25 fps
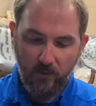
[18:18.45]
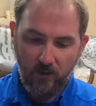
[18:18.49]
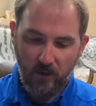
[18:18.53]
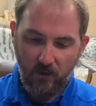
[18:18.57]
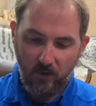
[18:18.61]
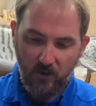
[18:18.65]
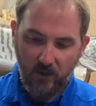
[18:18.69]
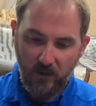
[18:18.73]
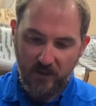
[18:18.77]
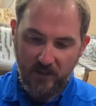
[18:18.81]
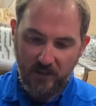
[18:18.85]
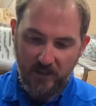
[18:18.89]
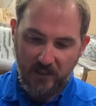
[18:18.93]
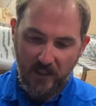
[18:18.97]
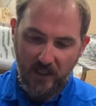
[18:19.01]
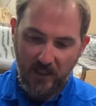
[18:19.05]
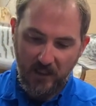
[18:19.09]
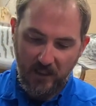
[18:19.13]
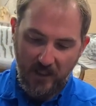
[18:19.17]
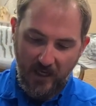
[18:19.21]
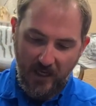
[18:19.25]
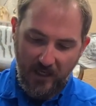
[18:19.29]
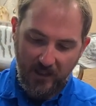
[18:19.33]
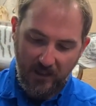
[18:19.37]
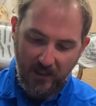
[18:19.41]
you could see
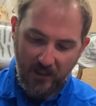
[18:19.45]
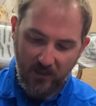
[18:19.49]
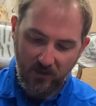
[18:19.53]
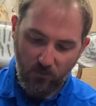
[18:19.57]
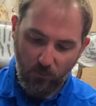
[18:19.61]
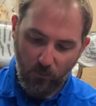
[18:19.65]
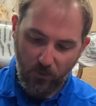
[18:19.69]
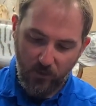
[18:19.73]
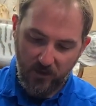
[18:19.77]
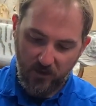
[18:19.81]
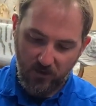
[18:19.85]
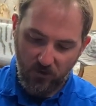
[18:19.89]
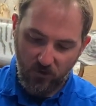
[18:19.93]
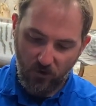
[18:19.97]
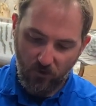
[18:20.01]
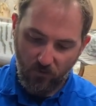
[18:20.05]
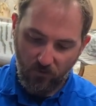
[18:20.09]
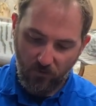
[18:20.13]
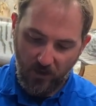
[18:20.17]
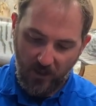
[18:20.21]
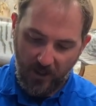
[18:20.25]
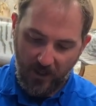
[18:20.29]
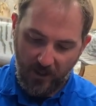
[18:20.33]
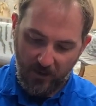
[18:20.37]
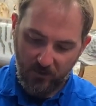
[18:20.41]
that this was a
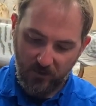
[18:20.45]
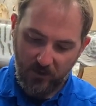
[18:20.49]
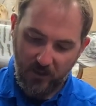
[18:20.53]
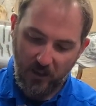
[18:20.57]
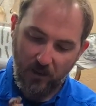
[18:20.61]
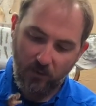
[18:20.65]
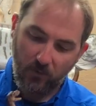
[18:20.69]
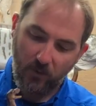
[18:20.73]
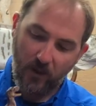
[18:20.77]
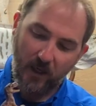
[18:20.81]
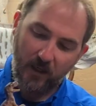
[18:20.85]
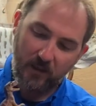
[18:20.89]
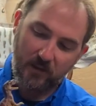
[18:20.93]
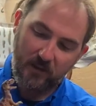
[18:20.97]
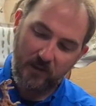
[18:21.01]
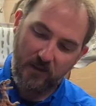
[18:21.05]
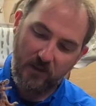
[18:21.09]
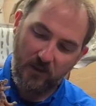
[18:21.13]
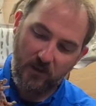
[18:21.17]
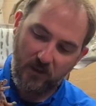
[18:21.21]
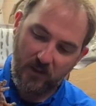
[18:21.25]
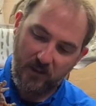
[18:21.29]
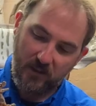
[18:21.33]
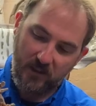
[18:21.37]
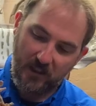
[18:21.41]
juvenile T-Rex, and
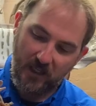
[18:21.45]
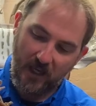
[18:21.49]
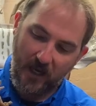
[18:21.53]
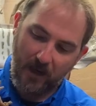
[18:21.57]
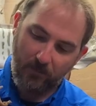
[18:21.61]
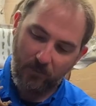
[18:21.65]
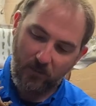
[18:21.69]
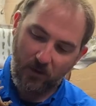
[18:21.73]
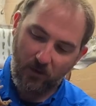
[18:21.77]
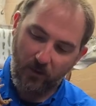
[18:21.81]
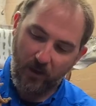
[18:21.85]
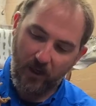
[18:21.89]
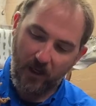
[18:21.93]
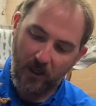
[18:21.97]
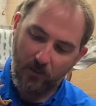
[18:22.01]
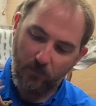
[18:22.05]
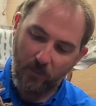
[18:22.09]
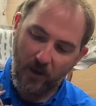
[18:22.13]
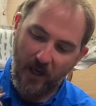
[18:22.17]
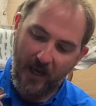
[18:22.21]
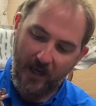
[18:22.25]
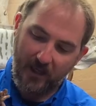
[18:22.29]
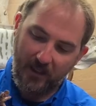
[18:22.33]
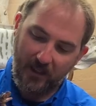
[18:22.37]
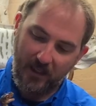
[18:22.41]
you could snap the leg
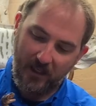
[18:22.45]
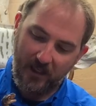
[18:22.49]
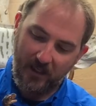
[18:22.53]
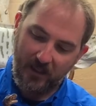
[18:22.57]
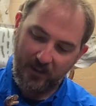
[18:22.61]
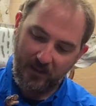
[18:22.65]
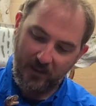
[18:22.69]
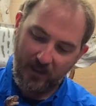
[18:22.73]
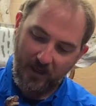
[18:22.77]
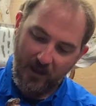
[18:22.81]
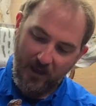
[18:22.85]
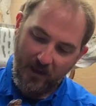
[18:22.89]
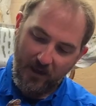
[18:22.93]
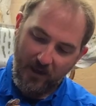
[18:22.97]
back in.